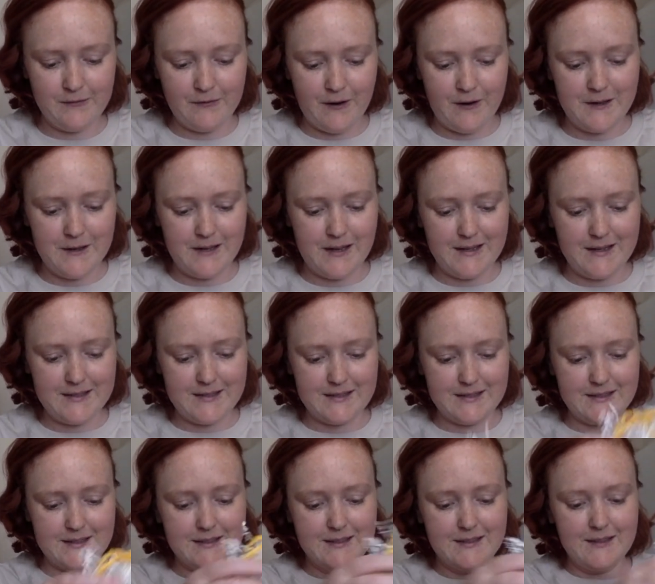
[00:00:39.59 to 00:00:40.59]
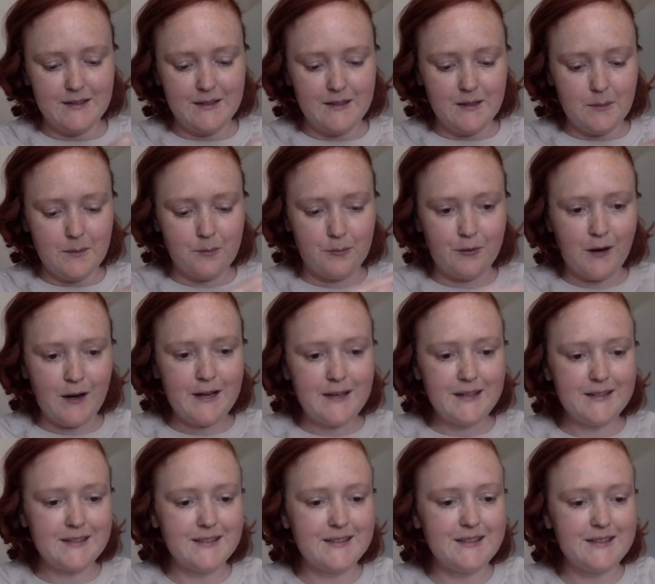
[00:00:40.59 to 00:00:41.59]
Very nice and
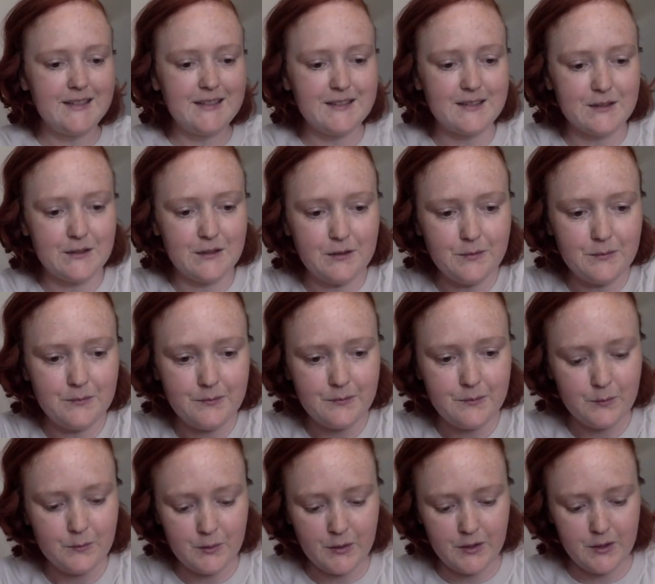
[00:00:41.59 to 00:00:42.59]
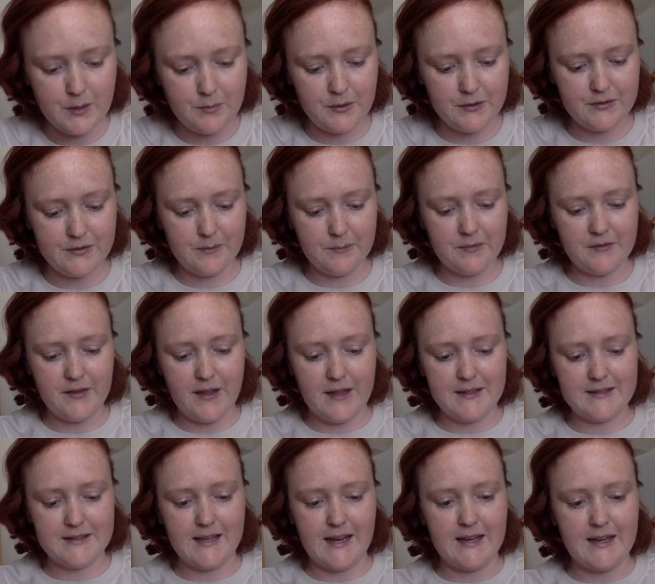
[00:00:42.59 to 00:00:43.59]
bright and seasonal. We're gonna put some of that
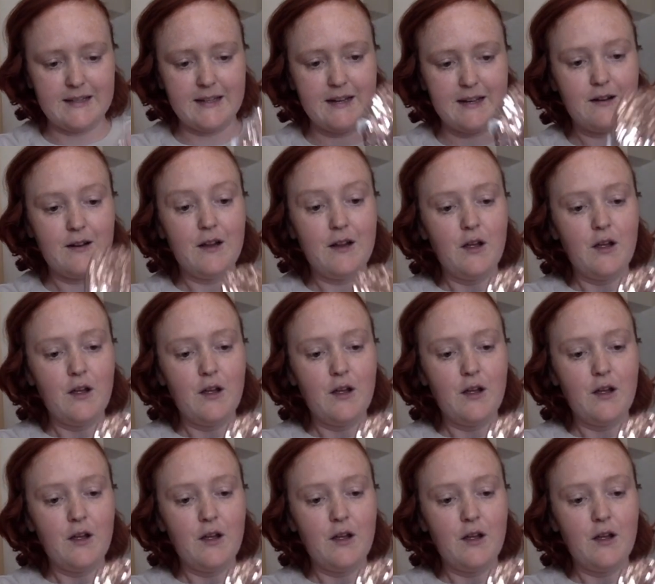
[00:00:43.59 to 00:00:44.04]
aside there.